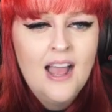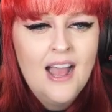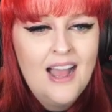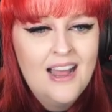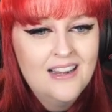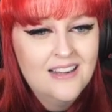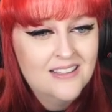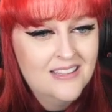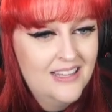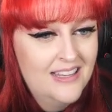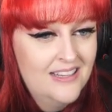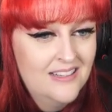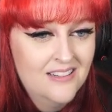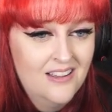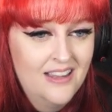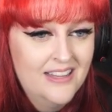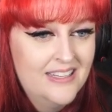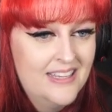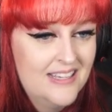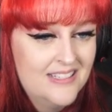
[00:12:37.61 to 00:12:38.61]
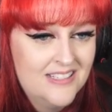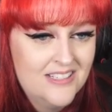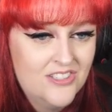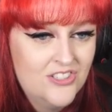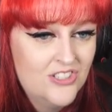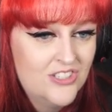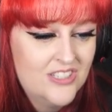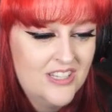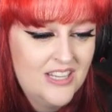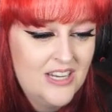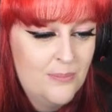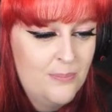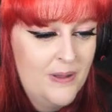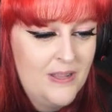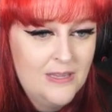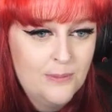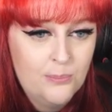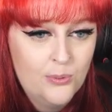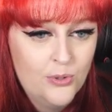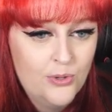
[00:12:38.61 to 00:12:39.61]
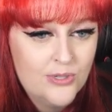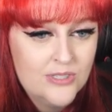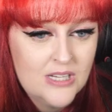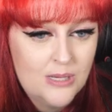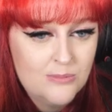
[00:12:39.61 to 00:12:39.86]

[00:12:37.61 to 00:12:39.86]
And then I guess it's just going to be the boots.